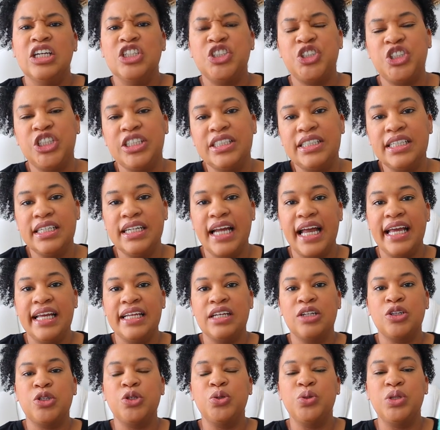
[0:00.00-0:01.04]
She did
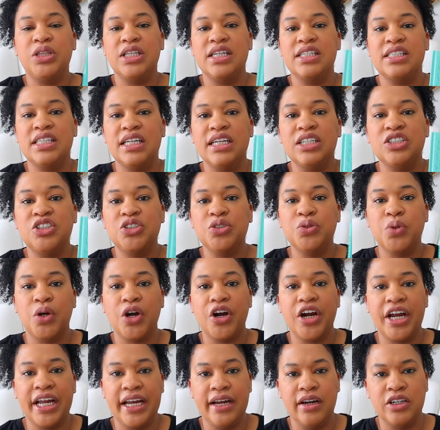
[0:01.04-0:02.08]
include this into
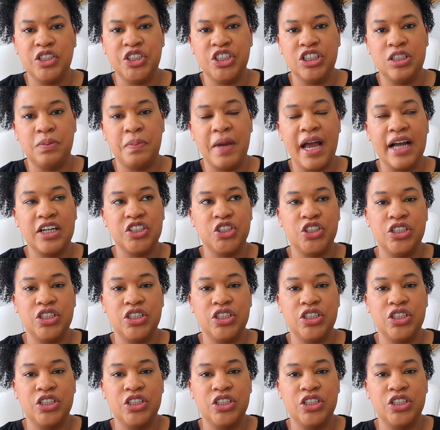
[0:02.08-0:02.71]
her Heritage Pack.